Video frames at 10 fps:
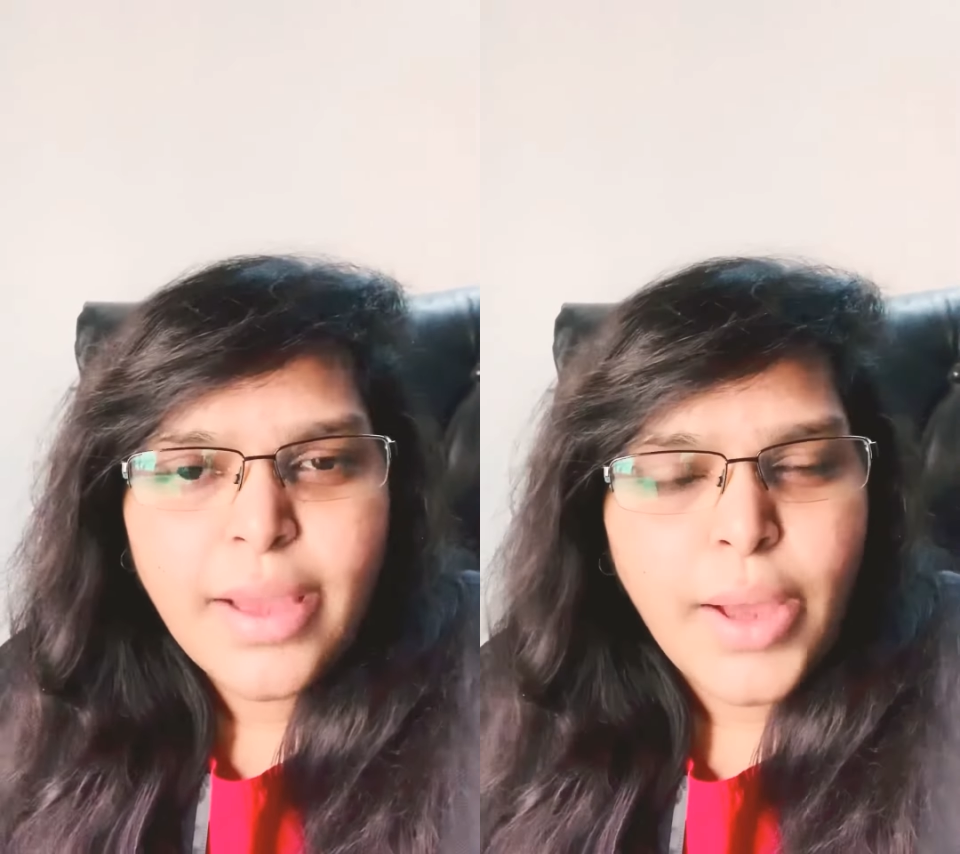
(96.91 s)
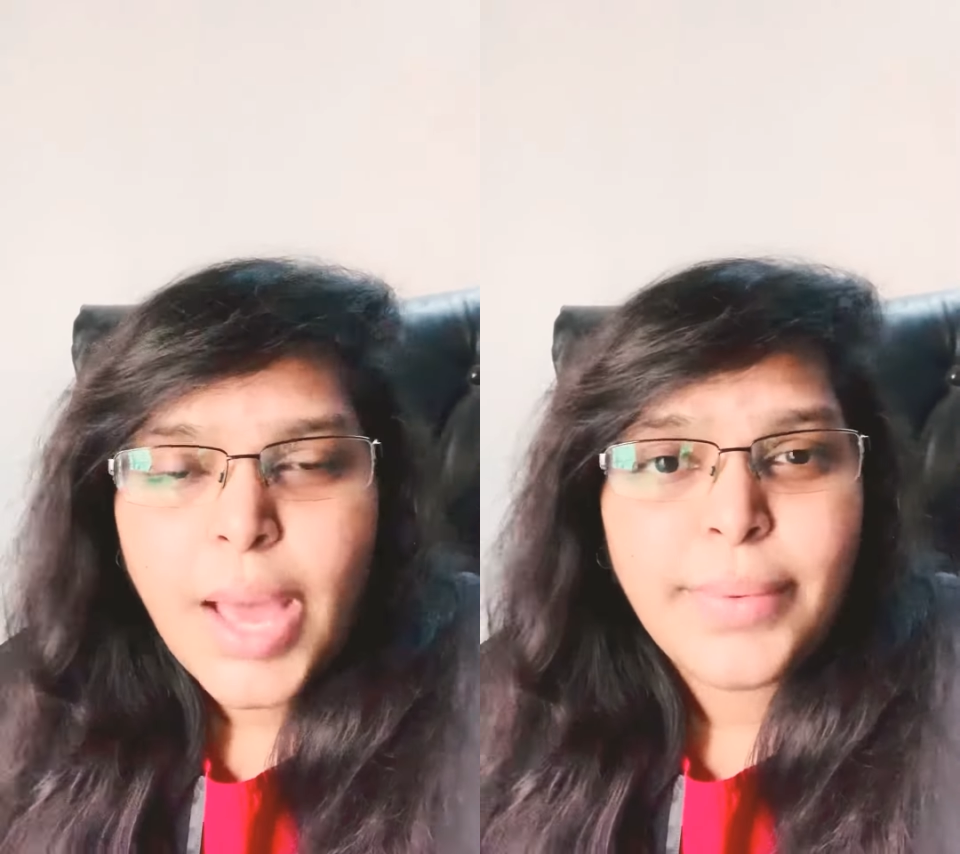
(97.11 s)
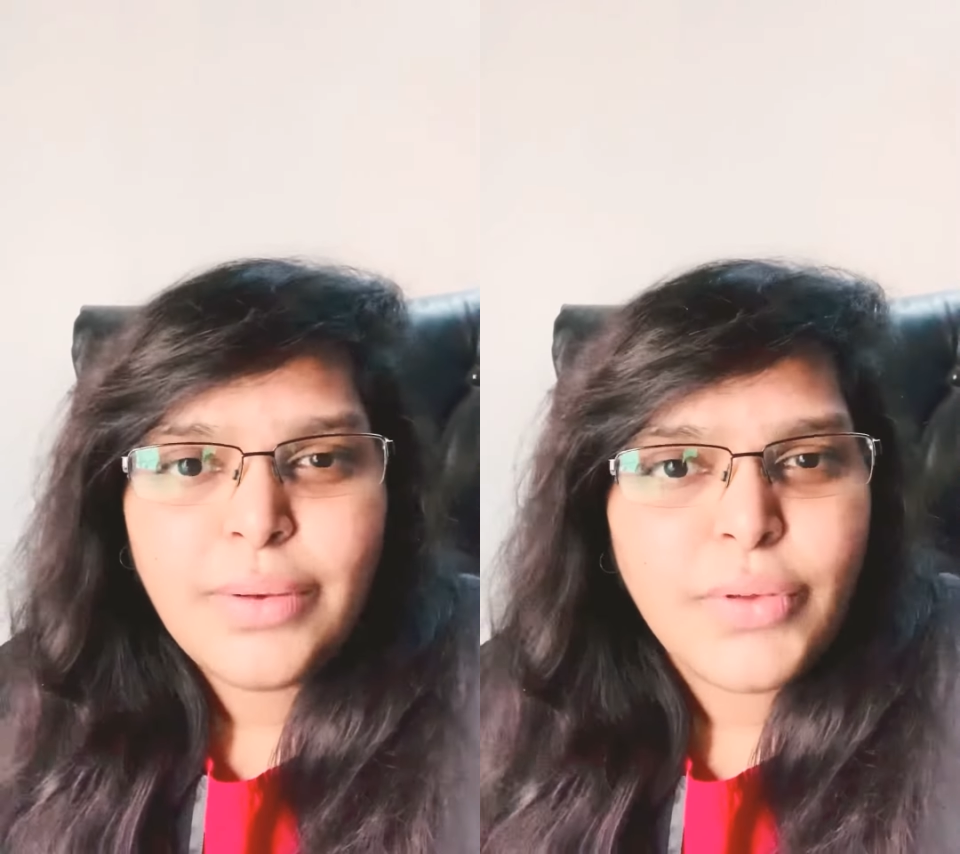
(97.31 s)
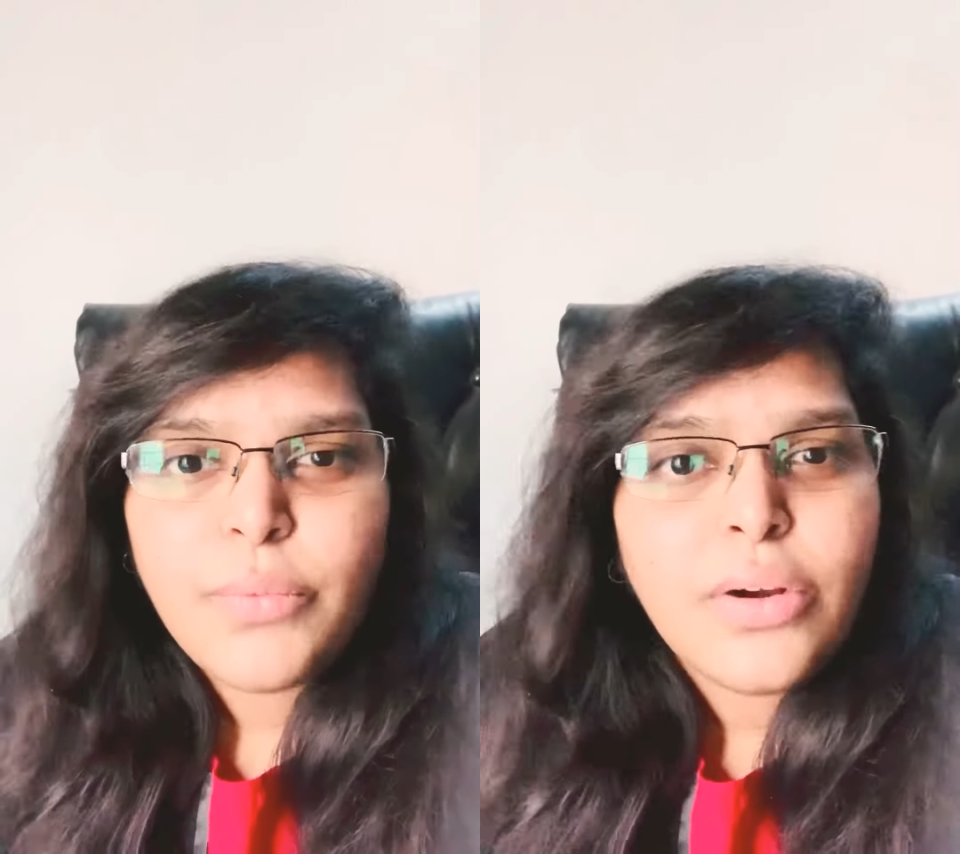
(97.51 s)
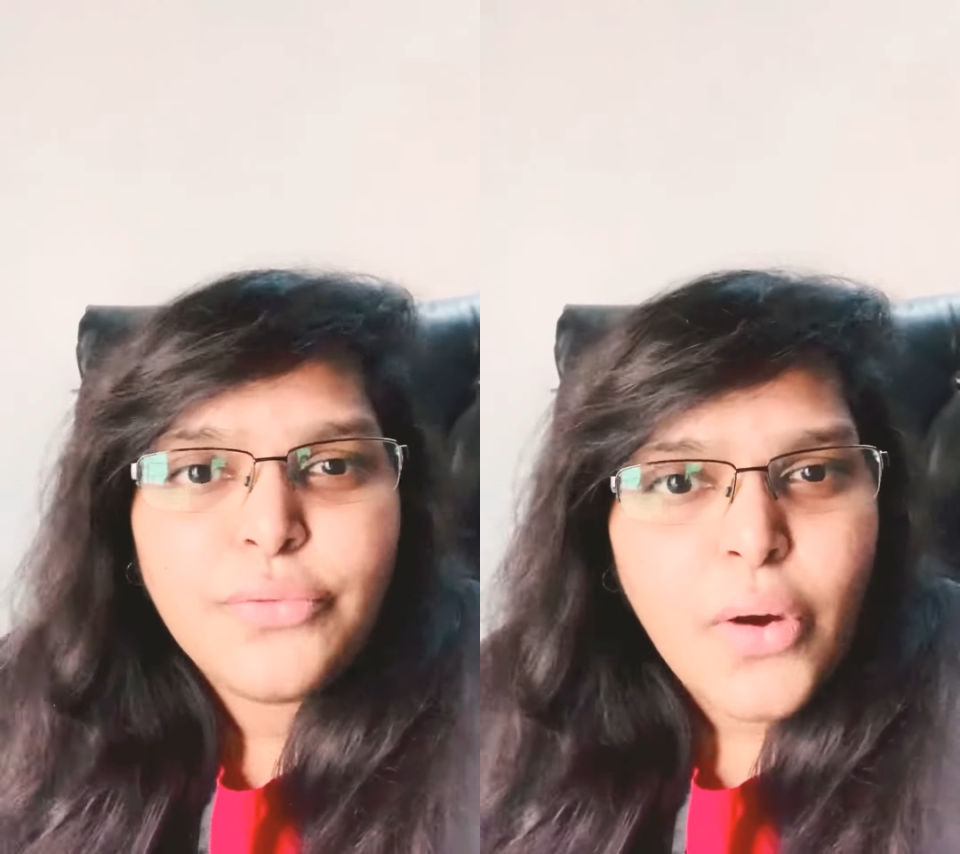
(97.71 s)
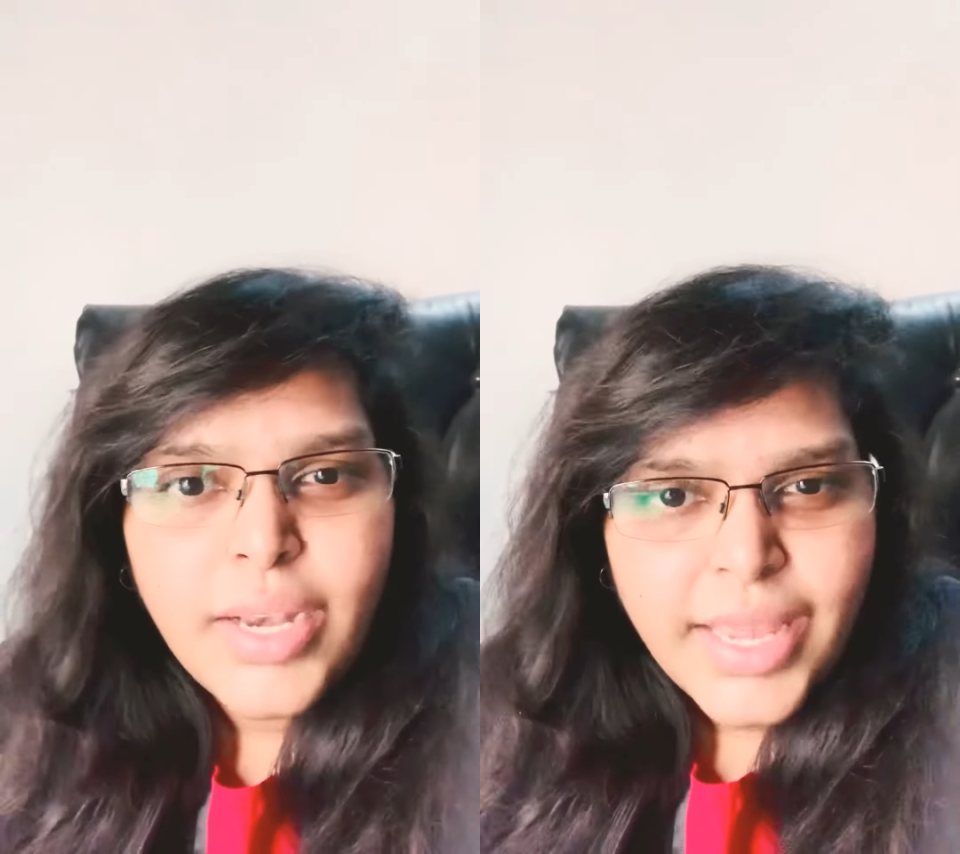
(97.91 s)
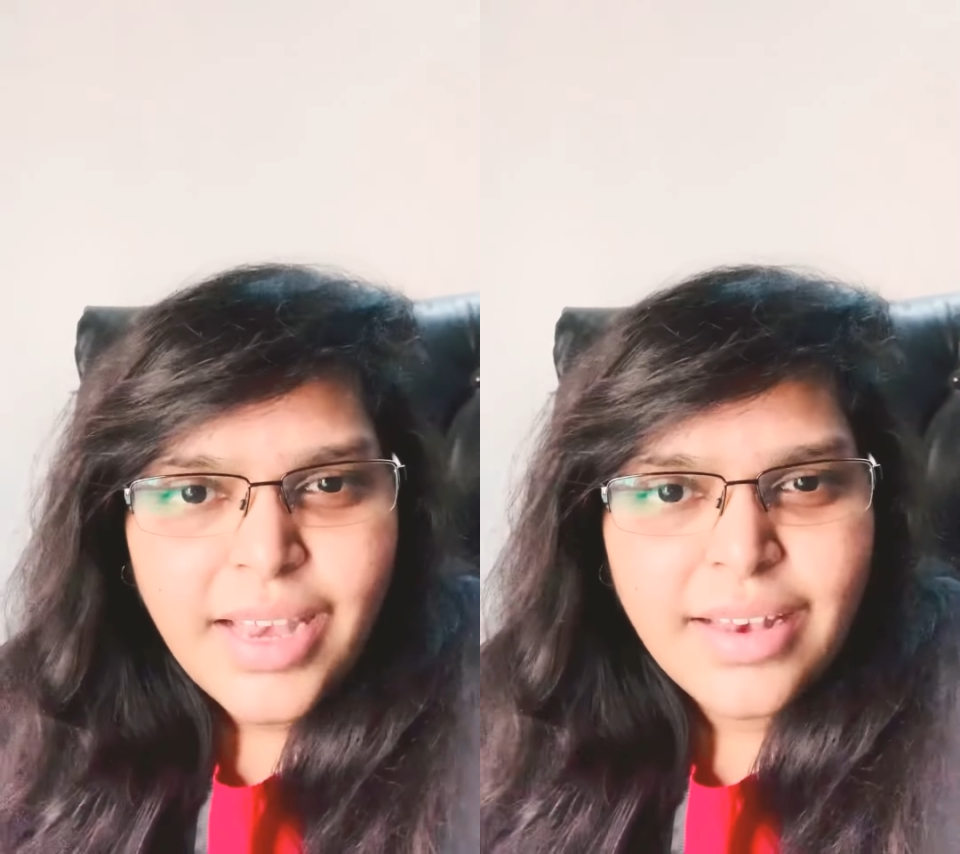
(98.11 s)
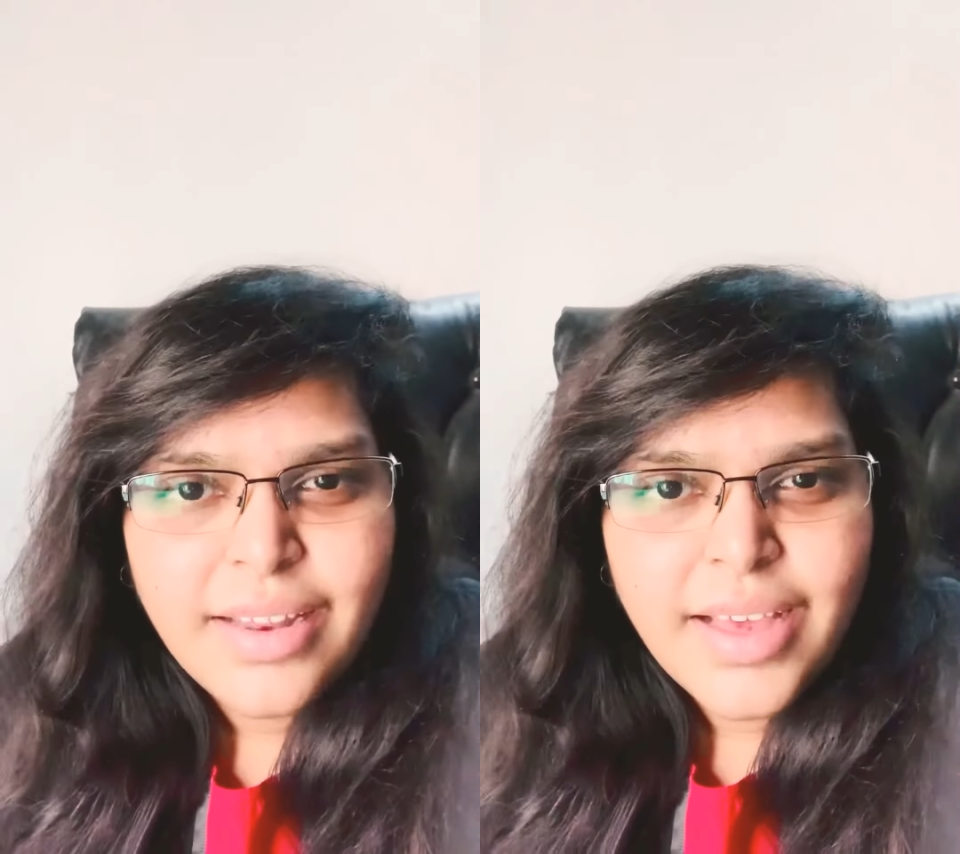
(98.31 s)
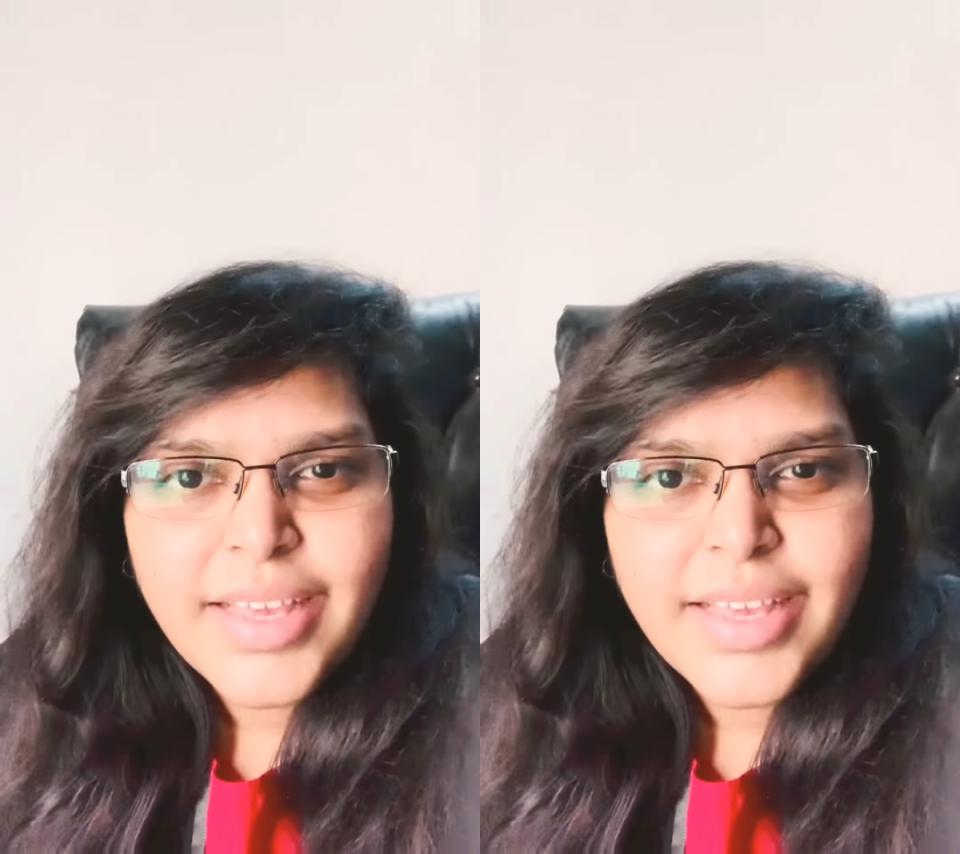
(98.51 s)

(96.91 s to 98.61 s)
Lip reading: I mean, we won't fall ill.